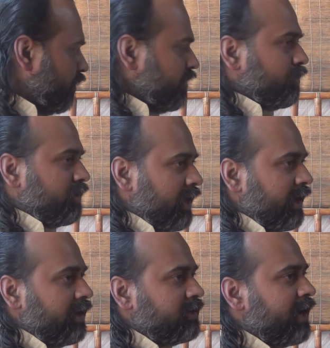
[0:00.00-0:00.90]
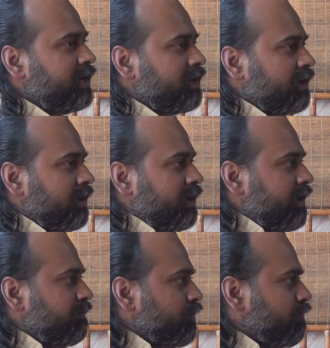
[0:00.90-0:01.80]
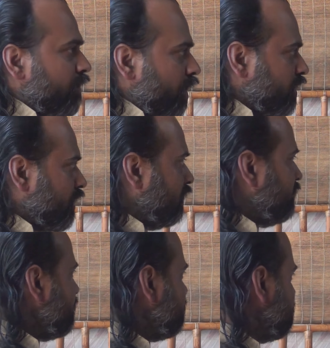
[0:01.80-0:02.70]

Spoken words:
Don't you think that if you walk on